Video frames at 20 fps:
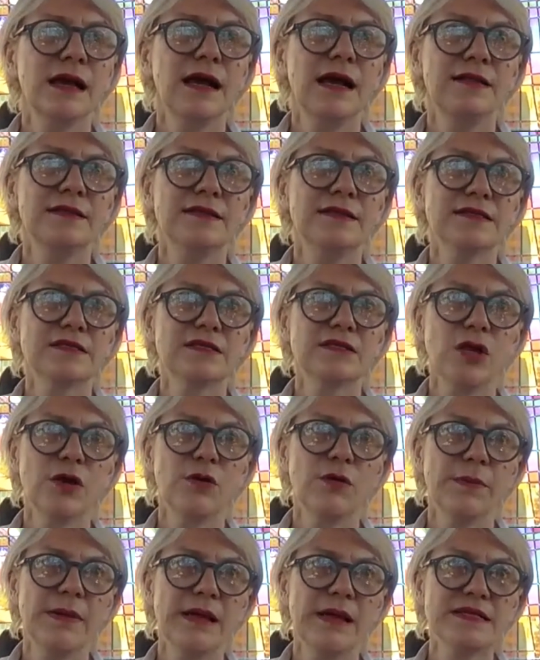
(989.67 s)
and the
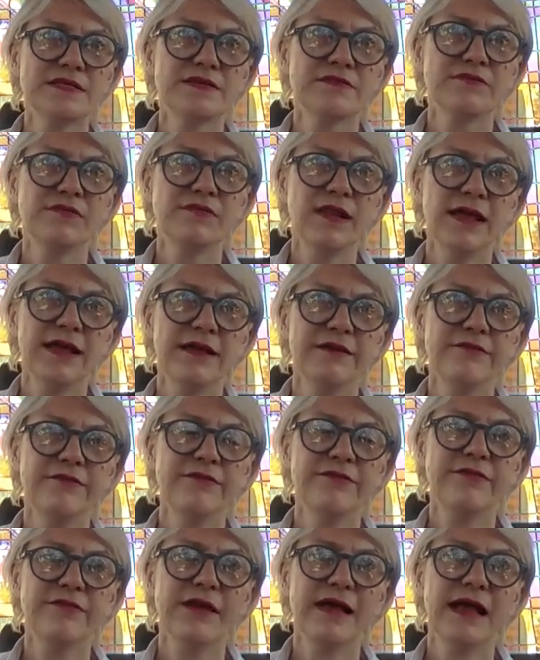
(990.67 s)
slower pace of
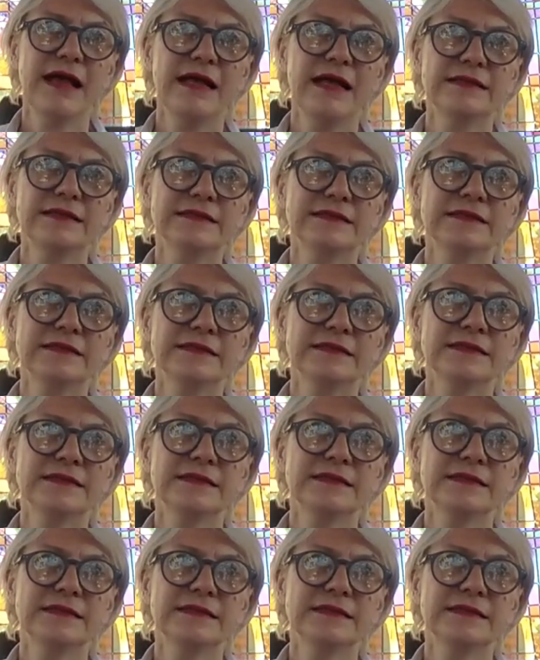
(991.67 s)
life, and